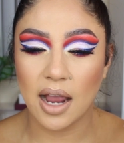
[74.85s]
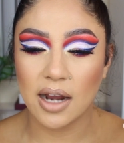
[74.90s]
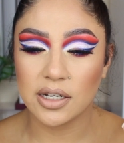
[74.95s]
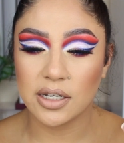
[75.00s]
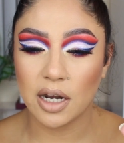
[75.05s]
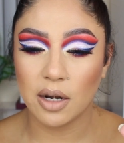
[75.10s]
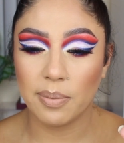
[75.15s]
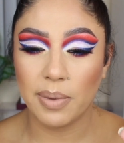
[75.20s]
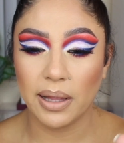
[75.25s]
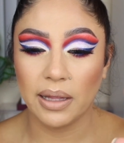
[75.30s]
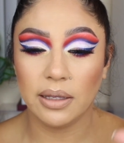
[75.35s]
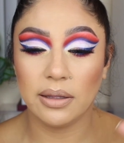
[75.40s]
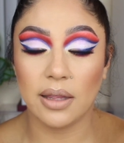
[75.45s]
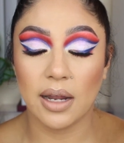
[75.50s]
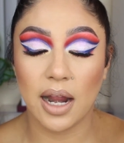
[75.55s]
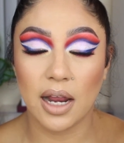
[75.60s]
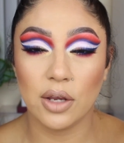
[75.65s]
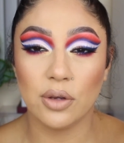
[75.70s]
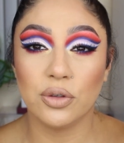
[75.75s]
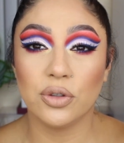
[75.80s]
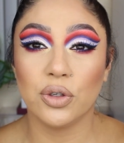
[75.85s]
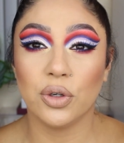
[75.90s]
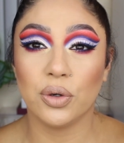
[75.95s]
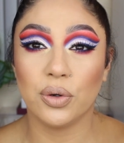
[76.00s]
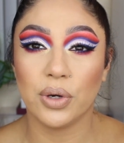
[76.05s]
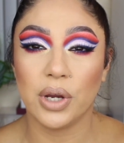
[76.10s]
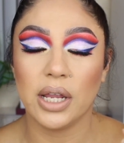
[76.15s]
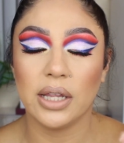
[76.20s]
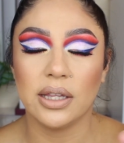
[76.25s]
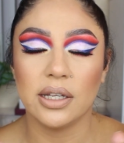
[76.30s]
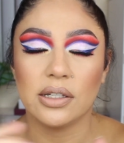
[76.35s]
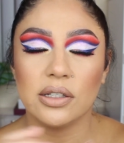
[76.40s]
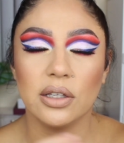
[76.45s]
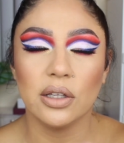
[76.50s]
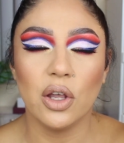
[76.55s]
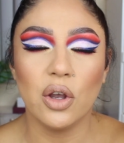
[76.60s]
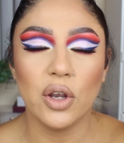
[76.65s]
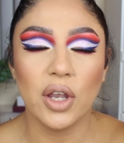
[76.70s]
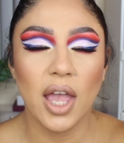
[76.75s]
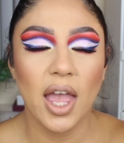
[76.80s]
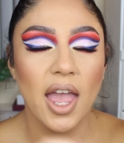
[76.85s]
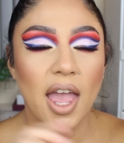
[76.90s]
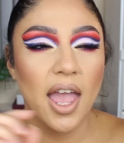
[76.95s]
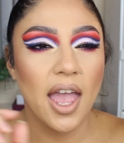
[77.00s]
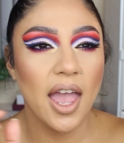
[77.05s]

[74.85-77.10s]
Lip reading: eyeshadow palette that I used to create this look.